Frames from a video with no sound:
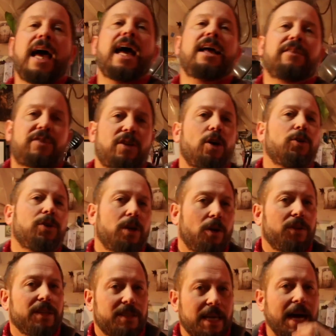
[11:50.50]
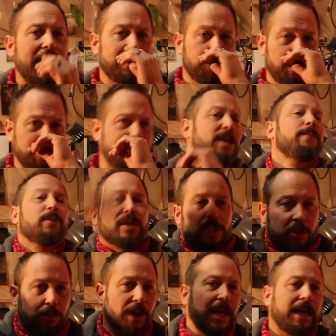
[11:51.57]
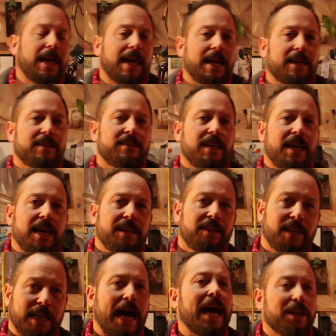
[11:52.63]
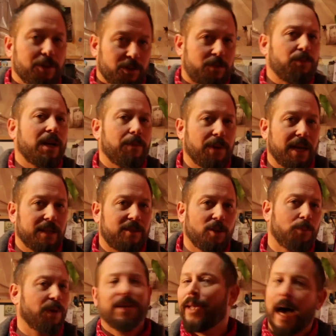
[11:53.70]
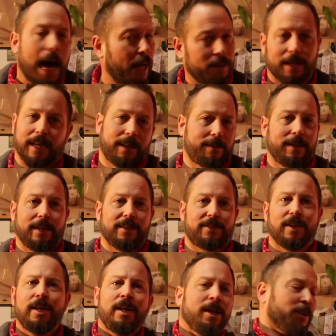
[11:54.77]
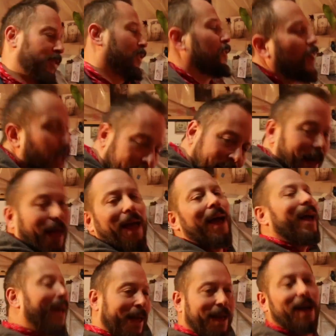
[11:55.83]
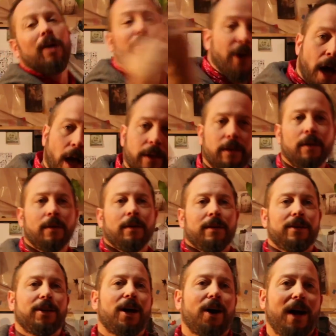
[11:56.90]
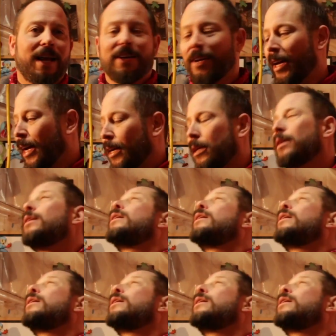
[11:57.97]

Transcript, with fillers: And so, you know, these guys, when you see them with their spray cans, and like I use spray paint too, but not like these dudes, like, done, you know, and you're like,